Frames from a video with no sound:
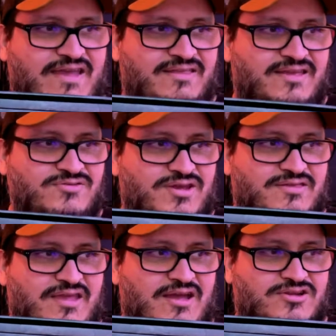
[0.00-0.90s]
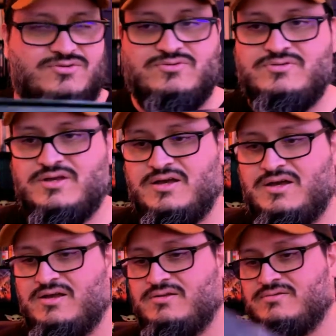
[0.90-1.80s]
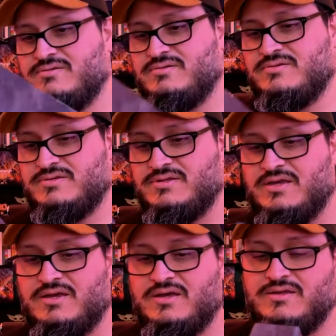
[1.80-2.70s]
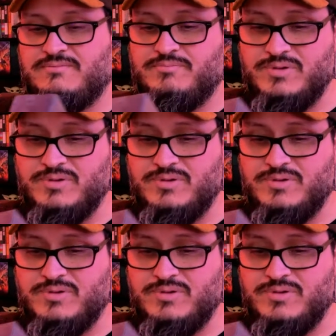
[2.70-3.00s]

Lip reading: And then you get the actual the